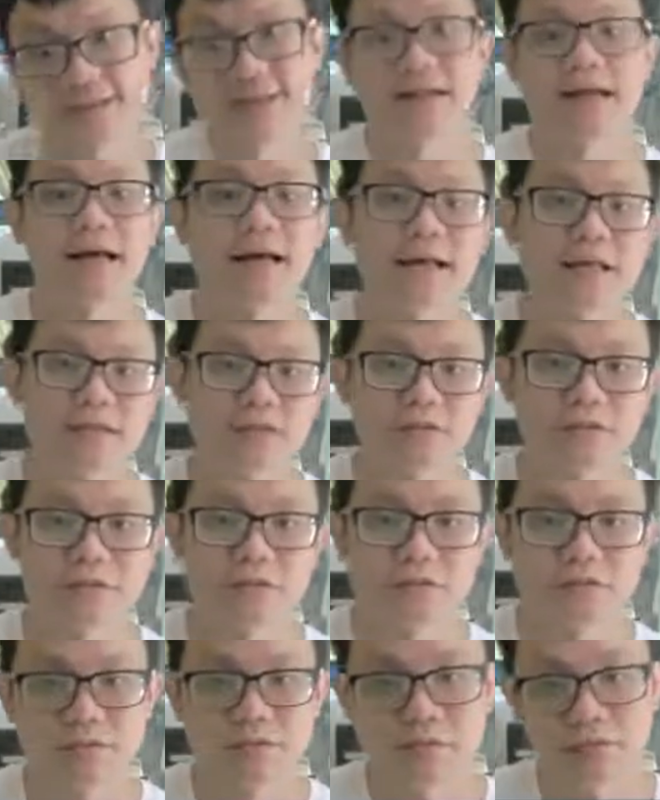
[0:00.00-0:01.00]
Uh, ah.
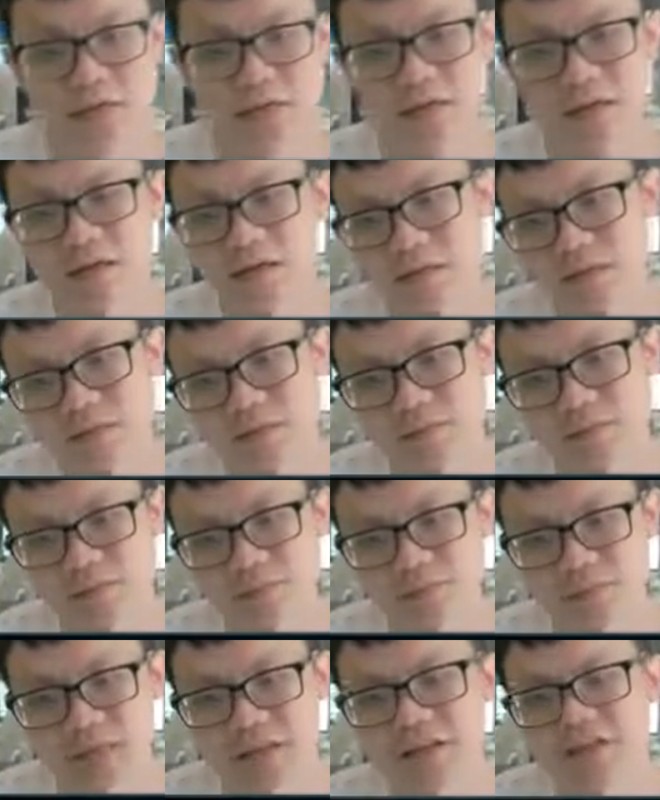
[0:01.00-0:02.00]
so uh,
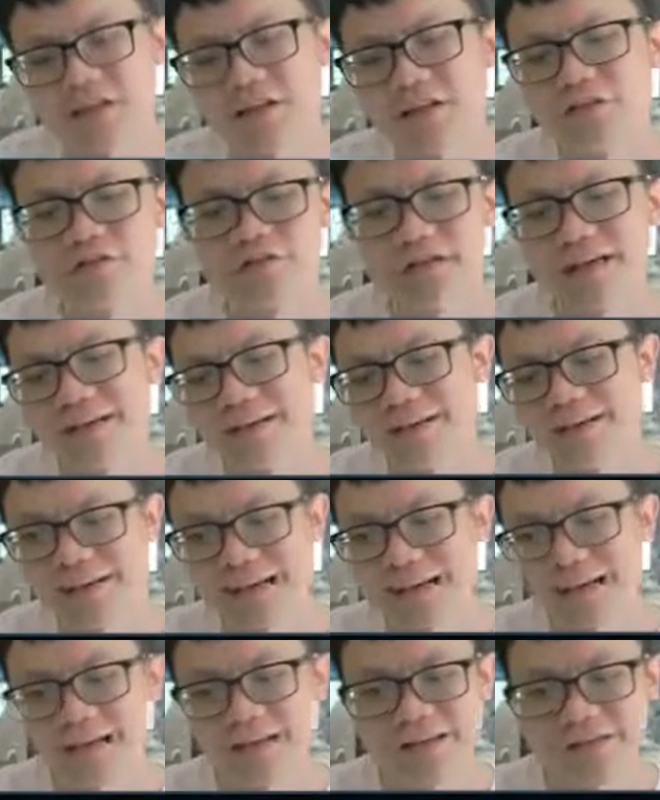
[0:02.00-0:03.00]
I don't need to write down.
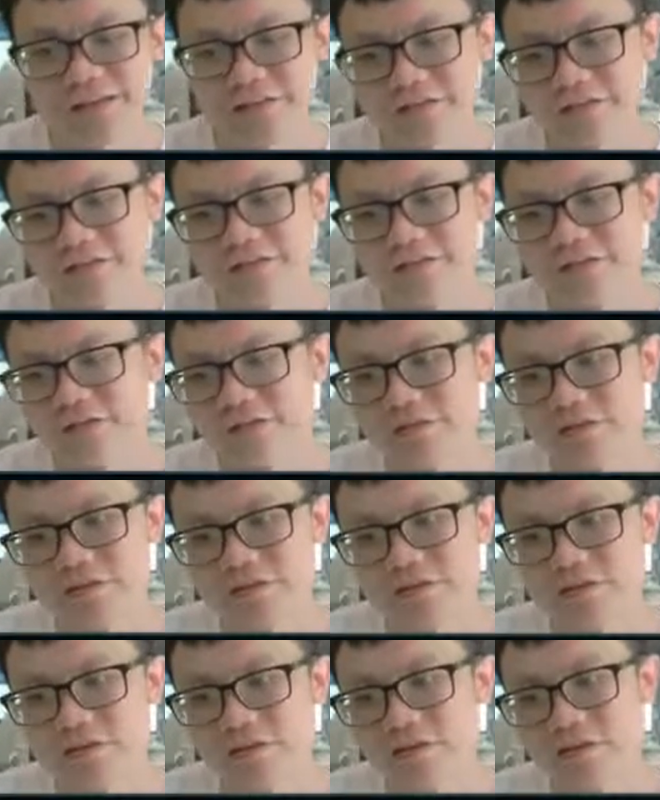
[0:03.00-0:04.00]
Uh, you, you, you,
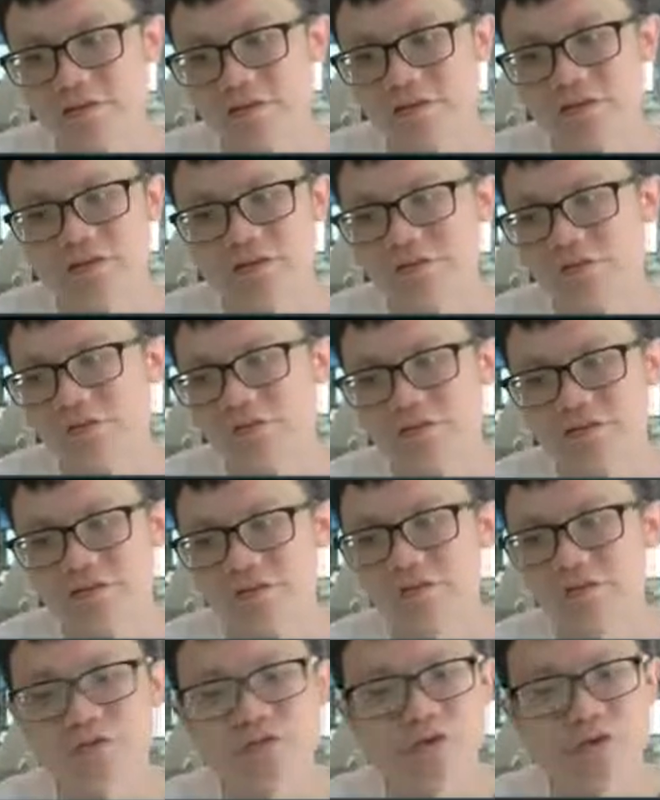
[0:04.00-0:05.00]
you, you
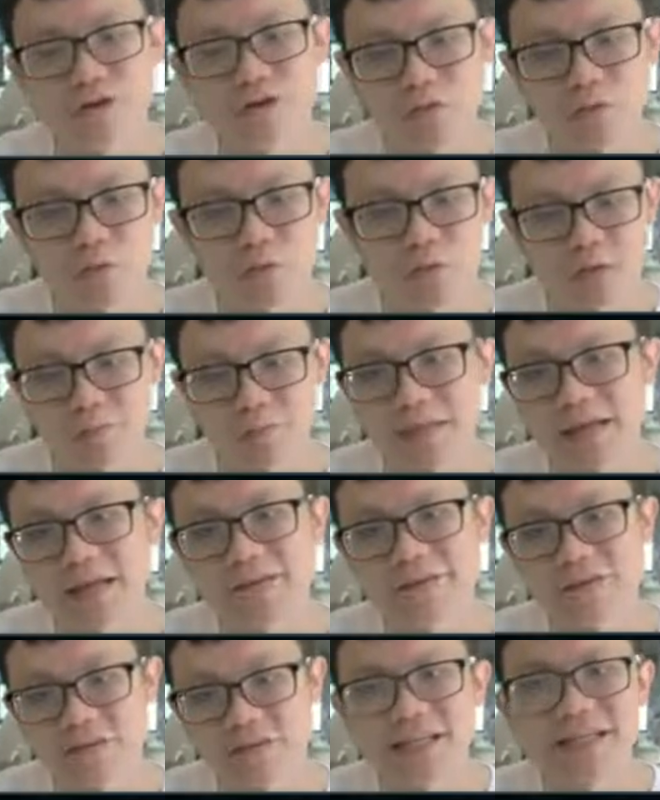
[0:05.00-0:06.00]
use your own word. But
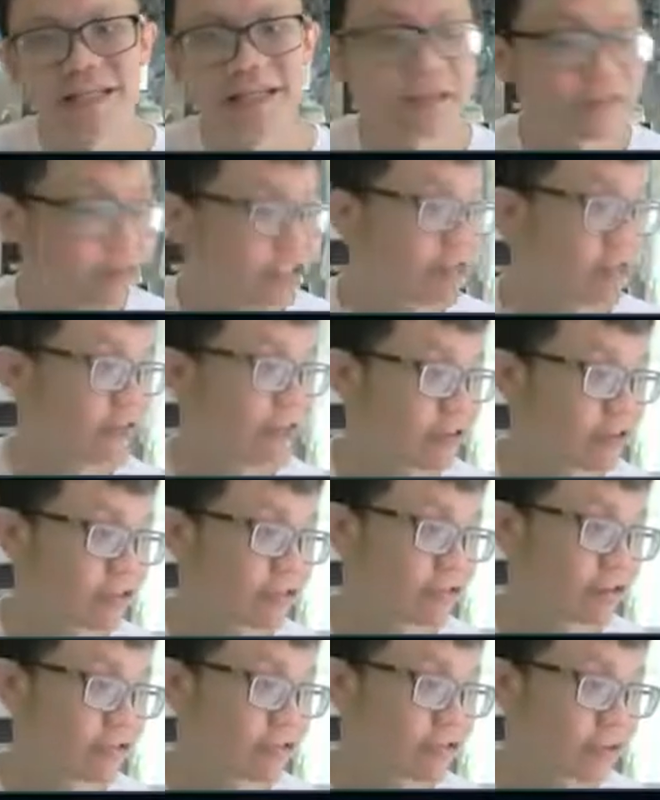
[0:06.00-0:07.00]
if you say increase,
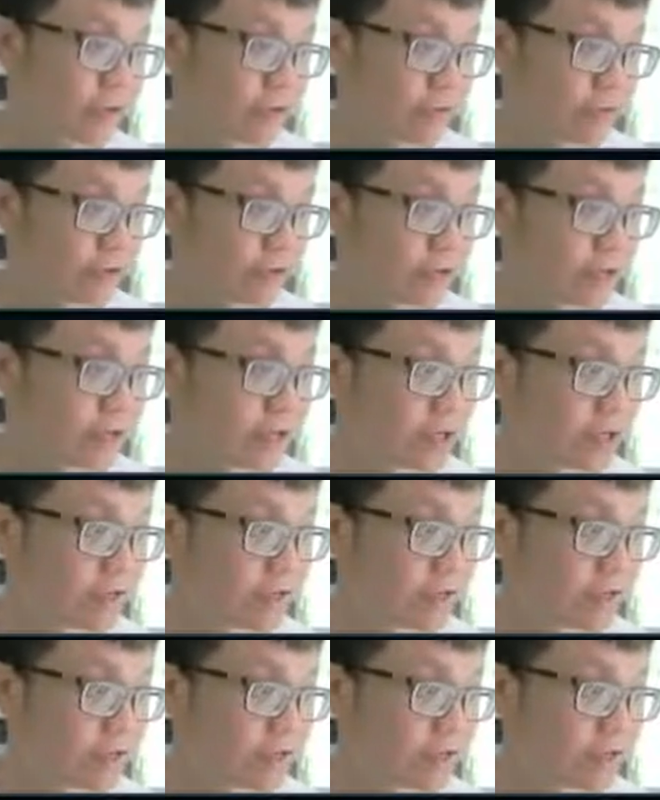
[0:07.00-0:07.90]
decrease, also I will give